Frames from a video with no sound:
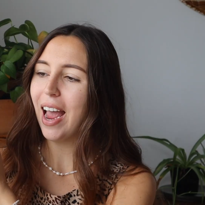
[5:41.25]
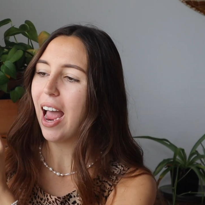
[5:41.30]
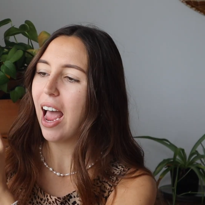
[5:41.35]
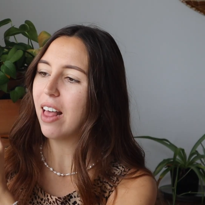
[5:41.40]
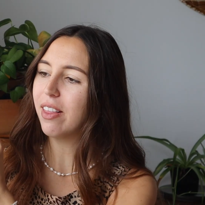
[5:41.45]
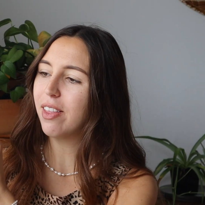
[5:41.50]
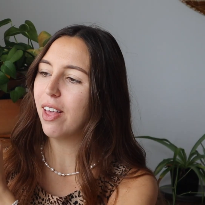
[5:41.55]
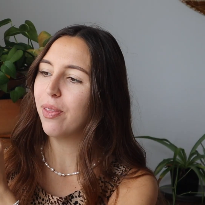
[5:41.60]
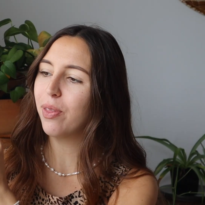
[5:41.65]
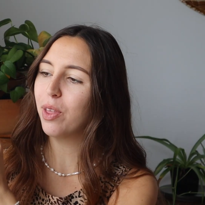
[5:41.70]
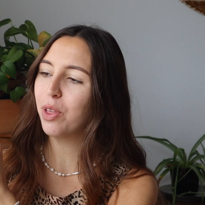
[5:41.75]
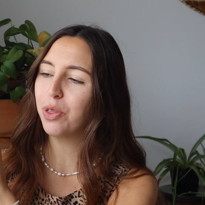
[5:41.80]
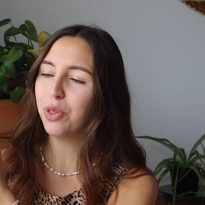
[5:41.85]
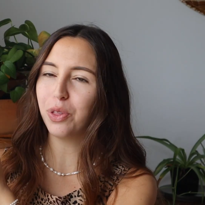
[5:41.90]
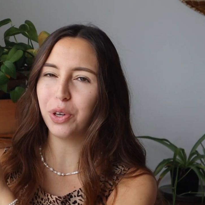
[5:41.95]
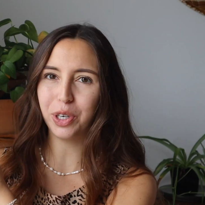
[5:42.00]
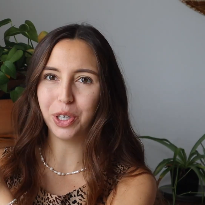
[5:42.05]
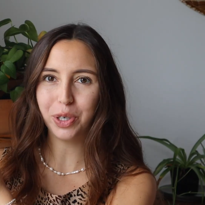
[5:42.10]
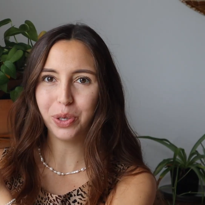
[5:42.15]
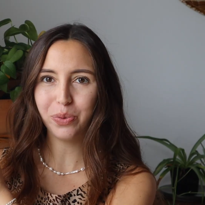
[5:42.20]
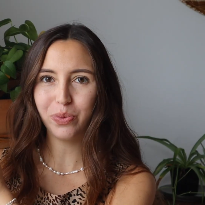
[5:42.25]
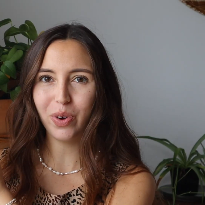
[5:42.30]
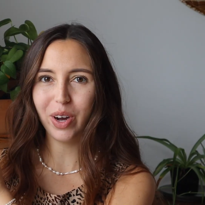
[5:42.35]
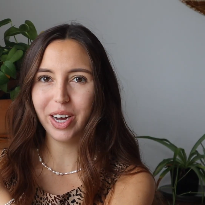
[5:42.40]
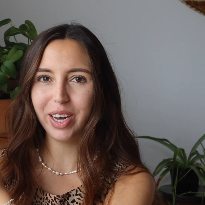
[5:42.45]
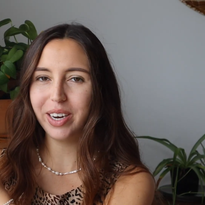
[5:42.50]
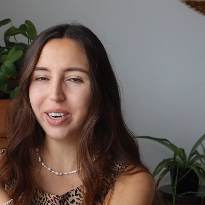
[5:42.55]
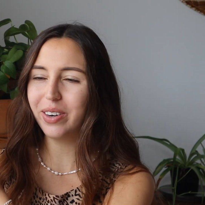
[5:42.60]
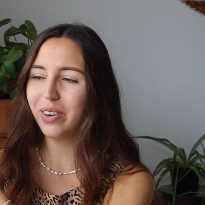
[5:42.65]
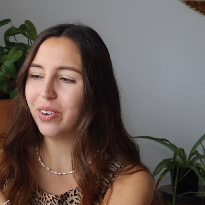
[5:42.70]
and then the third
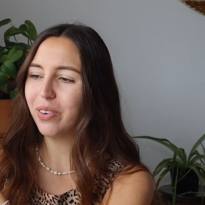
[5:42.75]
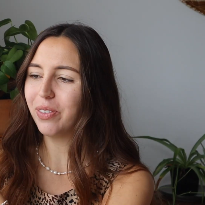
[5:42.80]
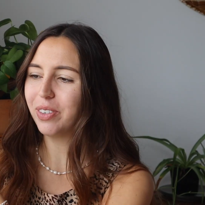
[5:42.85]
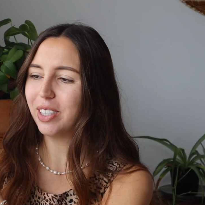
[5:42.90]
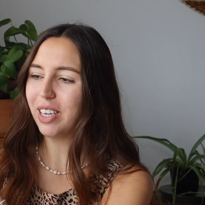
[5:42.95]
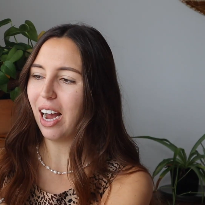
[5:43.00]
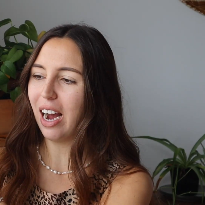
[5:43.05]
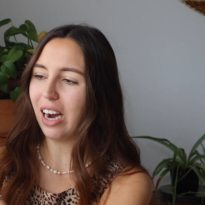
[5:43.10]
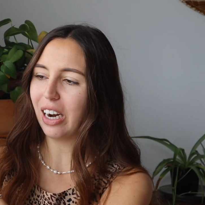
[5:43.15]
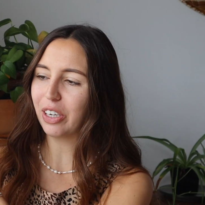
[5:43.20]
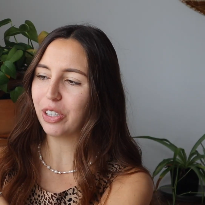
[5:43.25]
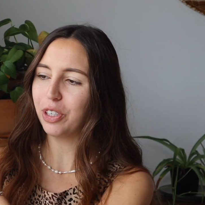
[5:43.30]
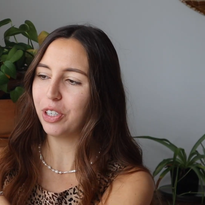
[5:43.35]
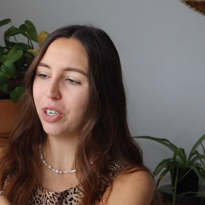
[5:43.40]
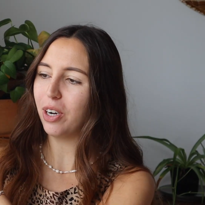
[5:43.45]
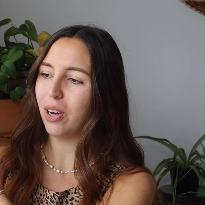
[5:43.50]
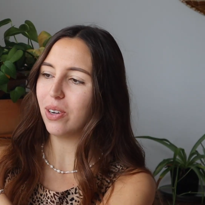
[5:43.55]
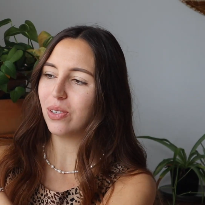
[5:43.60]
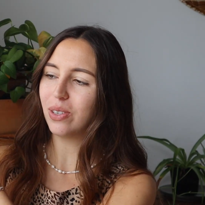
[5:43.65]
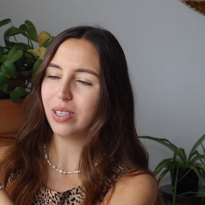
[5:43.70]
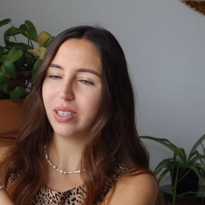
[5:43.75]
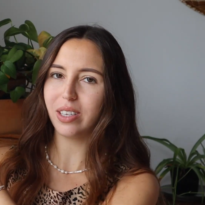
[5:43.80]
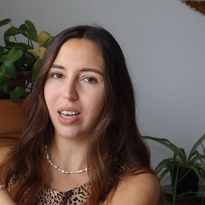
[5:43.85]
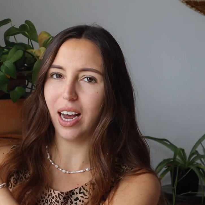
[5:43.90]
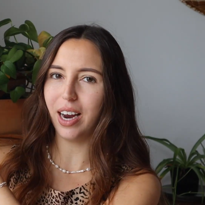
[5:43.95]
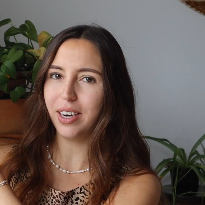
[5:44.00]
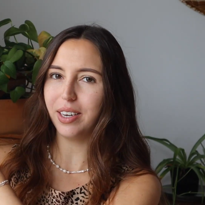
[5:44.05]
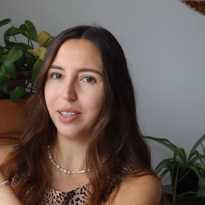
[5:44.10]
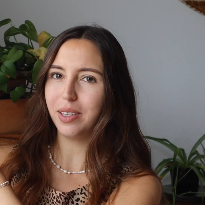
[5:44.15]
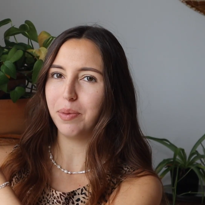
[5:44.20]
one was actually on the
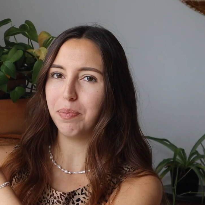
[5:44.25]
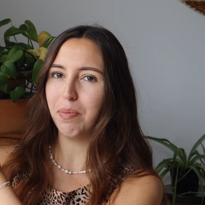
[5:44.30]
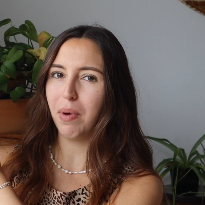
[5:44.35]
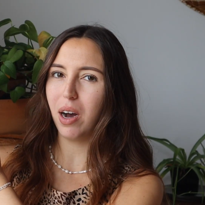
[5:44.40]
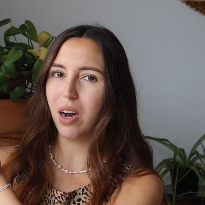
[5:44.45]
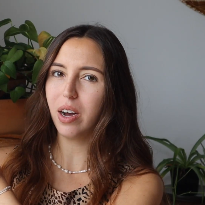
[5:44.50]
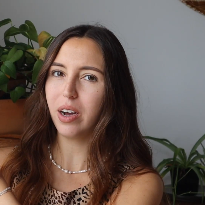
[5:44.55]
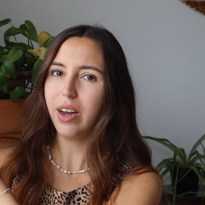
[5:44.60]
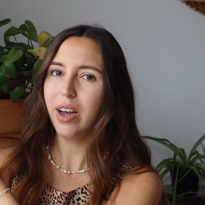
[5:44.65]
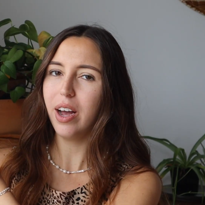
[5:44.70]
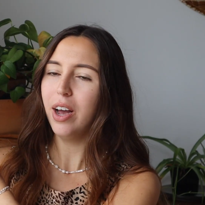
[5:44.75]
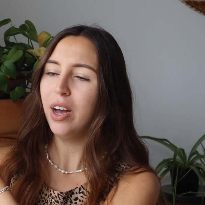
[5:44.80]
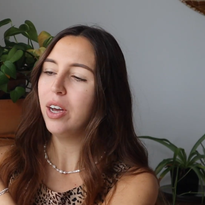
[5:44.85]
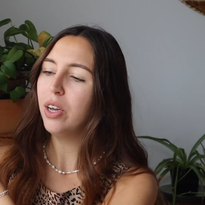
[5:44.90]
side of the mug,